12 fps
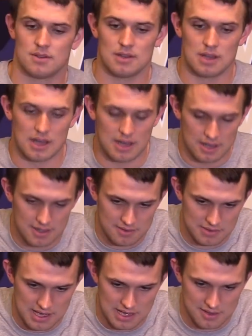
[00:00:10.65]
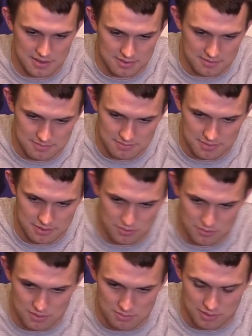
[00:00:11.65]
Uh, yeah, I think you know
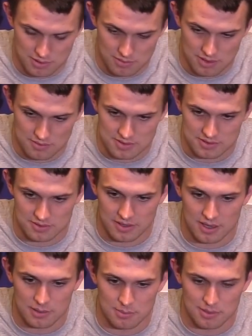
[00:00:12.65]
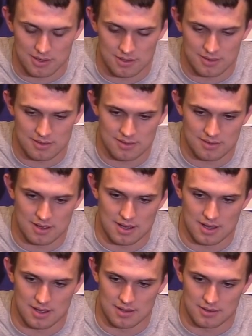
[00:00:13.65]
we want to play well every single game, but
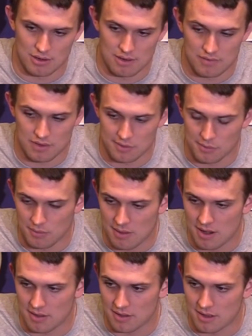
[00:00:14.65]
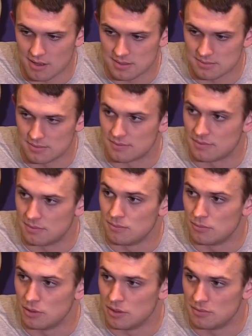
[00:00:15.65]
uh, you know I felt like we were right on the cusp of
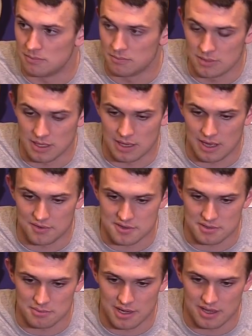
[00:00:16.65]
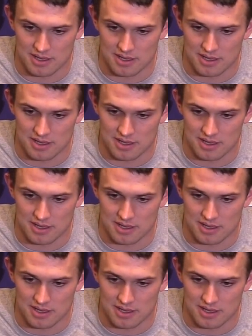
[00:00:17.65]
really getting after somebody.